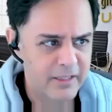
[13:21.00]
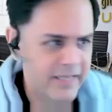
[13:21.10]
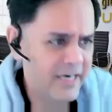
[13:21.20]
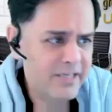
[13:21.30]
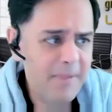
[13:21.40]
then it
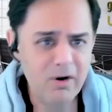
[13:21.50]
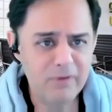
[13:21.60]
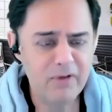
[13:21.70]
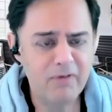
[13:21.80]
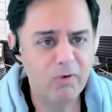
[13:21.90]
doesn't matter
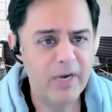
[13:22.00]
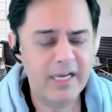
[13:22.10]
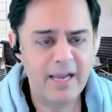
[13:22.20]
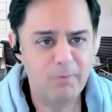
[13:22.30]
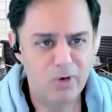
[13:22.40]
if you have a rate
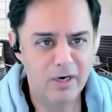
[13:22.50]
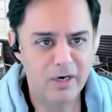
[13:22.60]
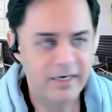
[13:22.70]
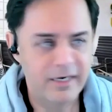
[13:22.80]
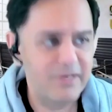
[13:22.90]
cap or not.
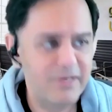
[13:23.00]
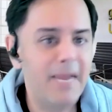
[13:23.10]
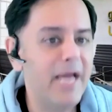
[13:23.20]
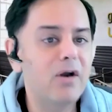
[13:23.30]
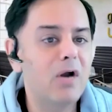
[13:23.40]
It doesn't
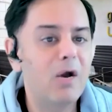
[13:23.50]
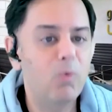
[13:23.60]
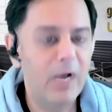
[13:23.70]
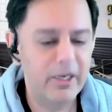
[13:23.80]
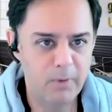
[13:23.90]
matter how
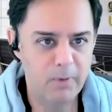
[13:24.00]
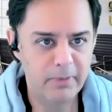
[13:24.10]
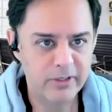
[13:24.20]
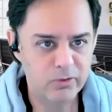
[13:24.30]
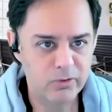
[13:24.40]
well your
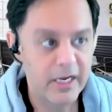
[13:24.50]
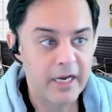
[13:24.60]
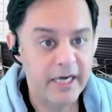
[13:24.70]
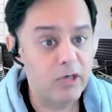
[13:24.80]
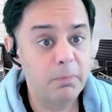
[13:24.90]
property is doing.
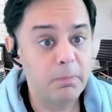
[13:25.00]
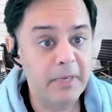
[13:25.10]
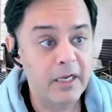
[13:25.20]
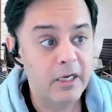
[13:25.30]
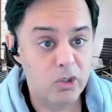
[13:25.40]
It could
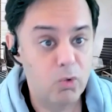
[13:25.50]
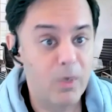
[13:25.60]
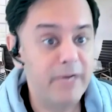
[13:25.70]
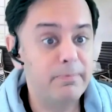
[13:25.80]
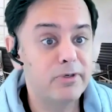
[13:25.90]
be
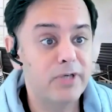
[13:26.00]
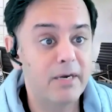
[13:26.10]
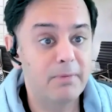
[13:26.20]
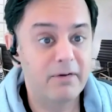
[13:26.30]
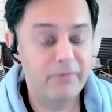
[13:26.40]
20%
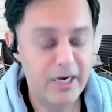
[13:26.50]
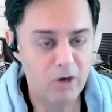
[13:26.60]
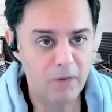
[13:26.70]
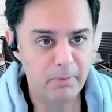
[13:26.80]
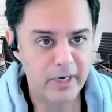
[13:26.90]
above net
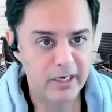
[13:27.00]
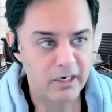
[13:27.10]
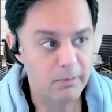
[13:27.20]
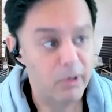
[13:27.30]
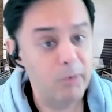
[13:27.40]
operating
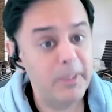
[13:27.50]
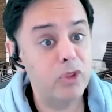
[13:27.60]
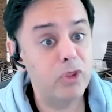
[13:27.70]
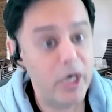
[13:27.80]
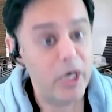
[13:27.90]
income. It could be
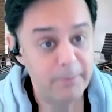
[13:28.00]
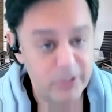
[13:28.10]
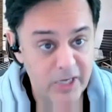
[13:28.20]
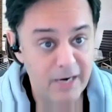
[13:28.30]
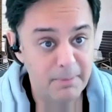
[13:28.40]

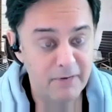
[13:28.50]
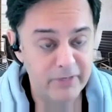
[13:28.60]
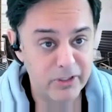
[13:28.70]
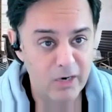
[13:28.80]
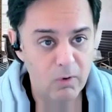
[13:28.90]
30% above
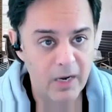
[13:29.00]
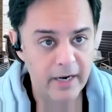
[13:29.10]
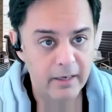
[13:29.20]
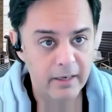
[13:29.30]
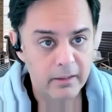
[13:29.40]
its NOI.